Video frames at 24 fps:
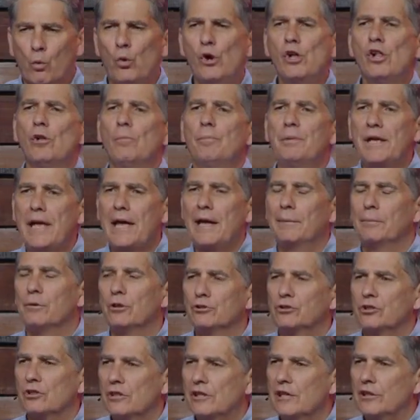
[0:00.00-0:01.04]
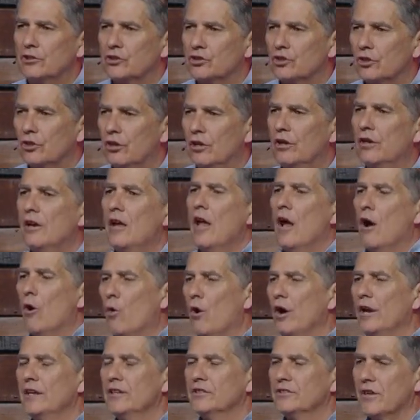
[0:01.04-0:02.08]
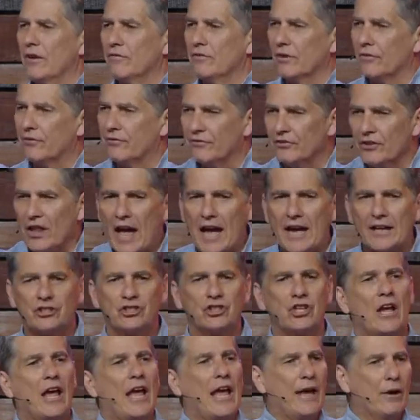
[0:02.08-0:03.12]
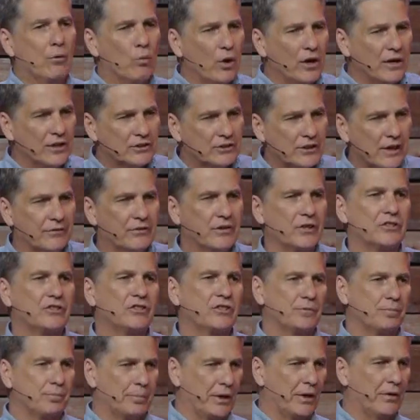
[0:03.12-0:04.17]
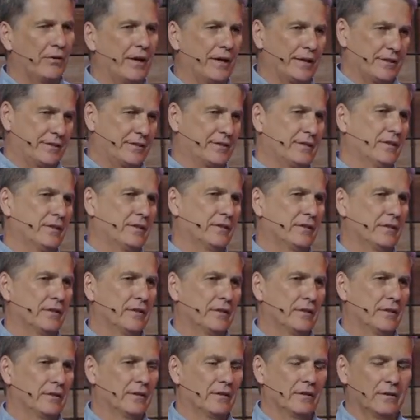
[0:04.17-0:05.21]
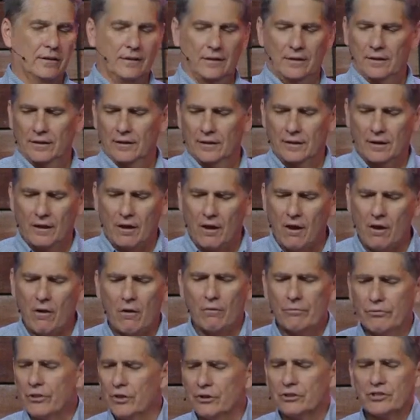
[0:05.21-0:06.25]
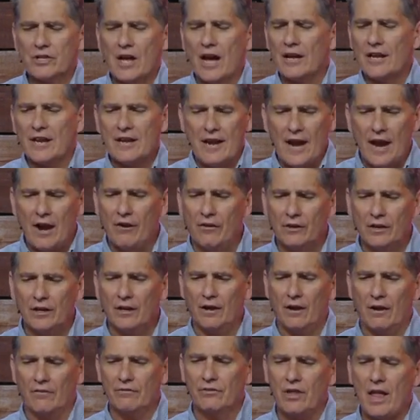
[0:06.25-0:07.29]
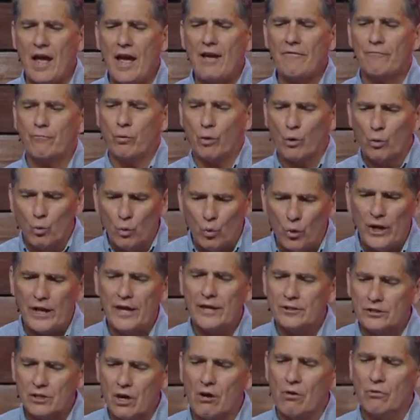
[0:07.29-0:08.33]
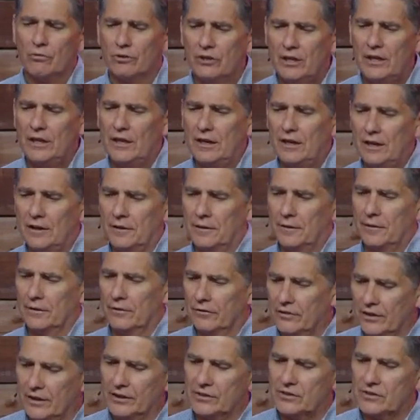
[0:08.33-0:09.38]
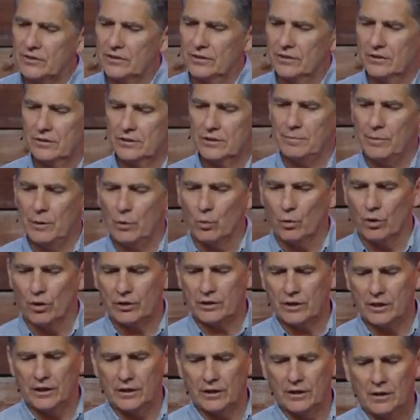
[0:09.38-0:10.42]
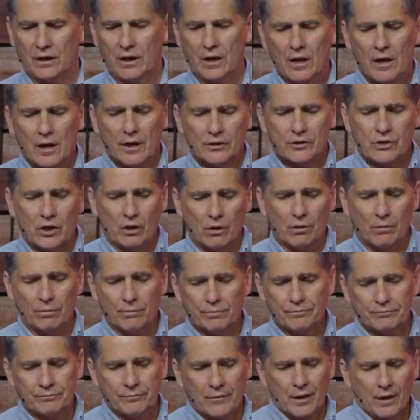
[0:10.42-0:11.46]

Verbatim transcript: we'll be able to discern what is of the flesh and what is of the spirit. Oh, there's not an area of life where we don't need this to be working. So